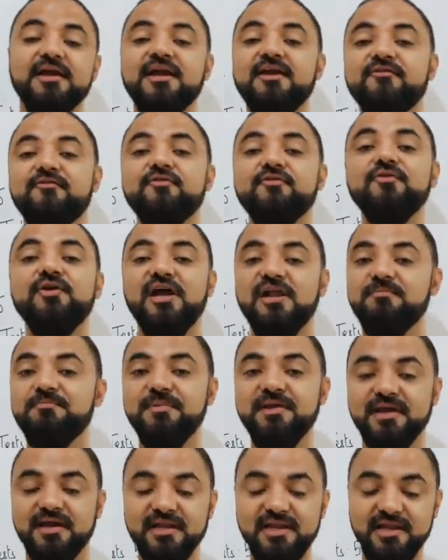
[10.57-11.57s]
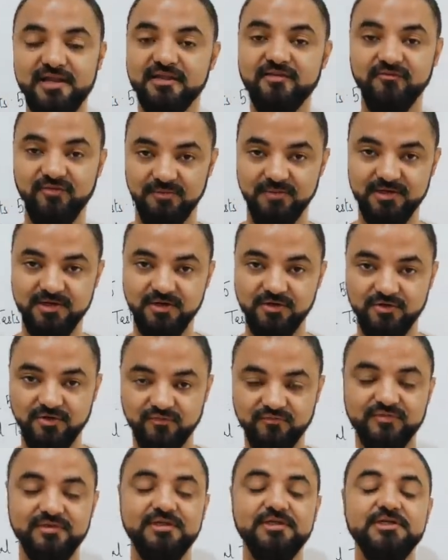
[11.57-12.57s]
if you help me clear the verbal
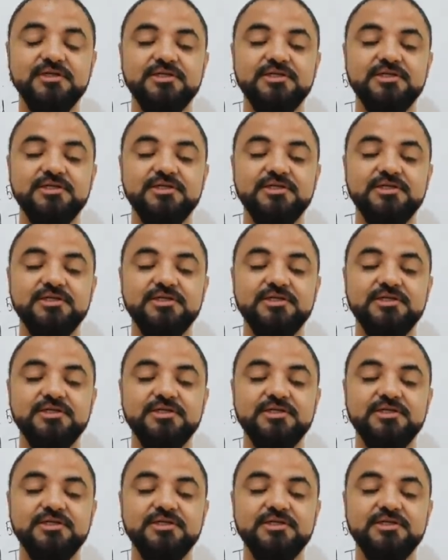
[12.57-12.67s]
cutoff.